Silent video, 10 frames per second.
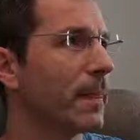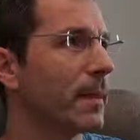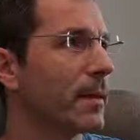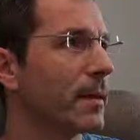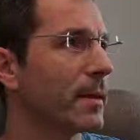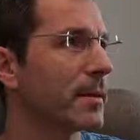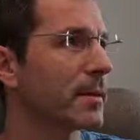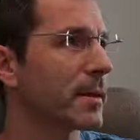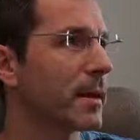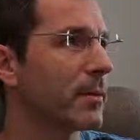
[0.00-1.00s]
let's
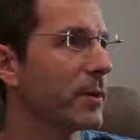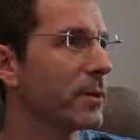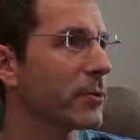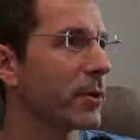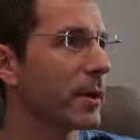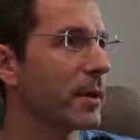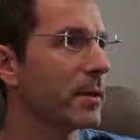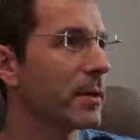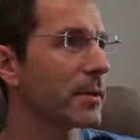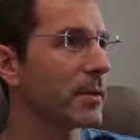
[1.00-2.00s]
say we try
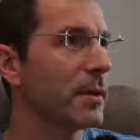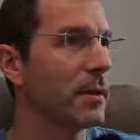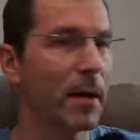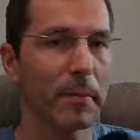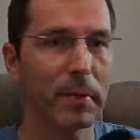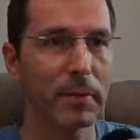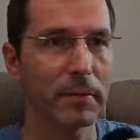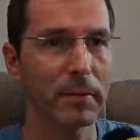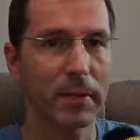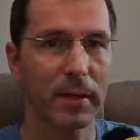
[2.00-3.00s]
the
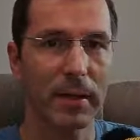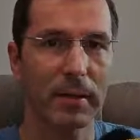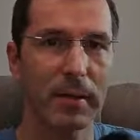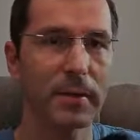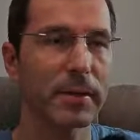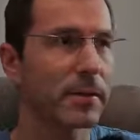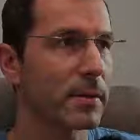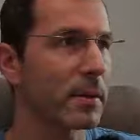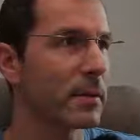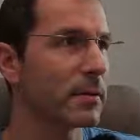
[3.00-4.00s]
CW. Okay, there is
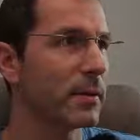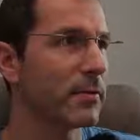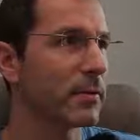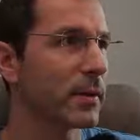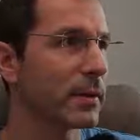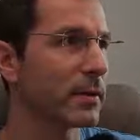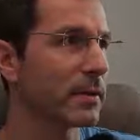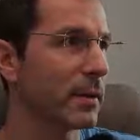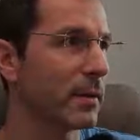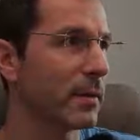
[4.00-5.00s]
different
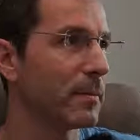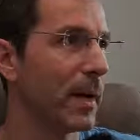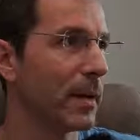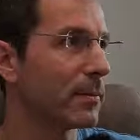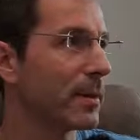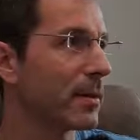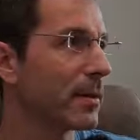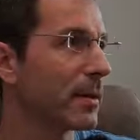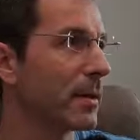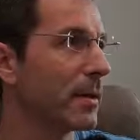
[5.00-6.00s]

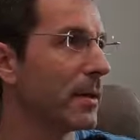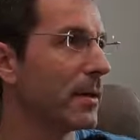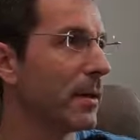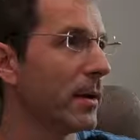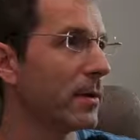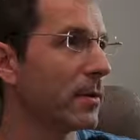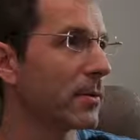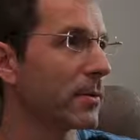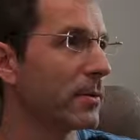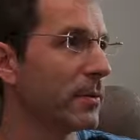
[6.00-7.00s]
bandwidth and
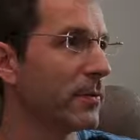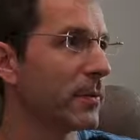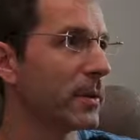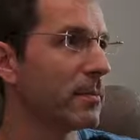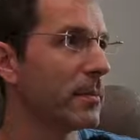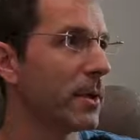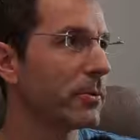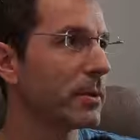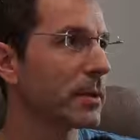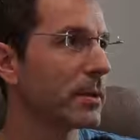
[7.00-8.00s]
also different
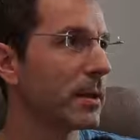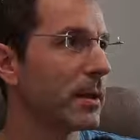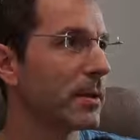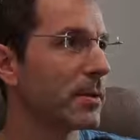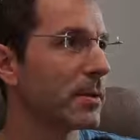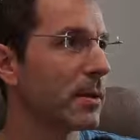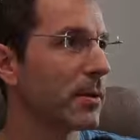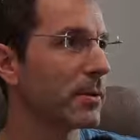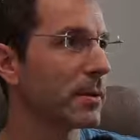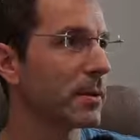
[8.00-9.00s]
mode. So
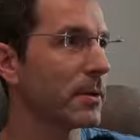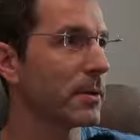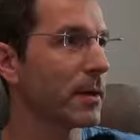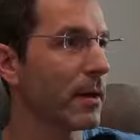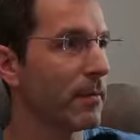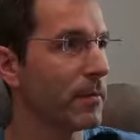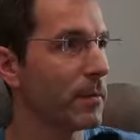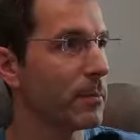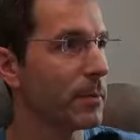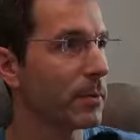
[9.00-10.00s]
also if you
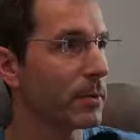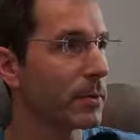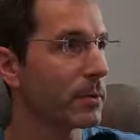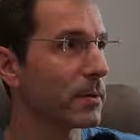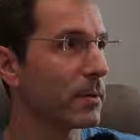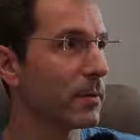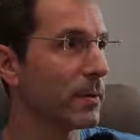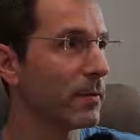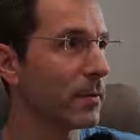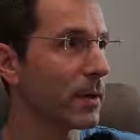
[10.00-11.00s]

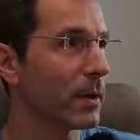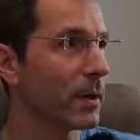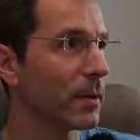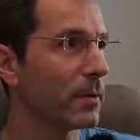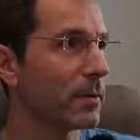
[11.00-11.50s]
click on the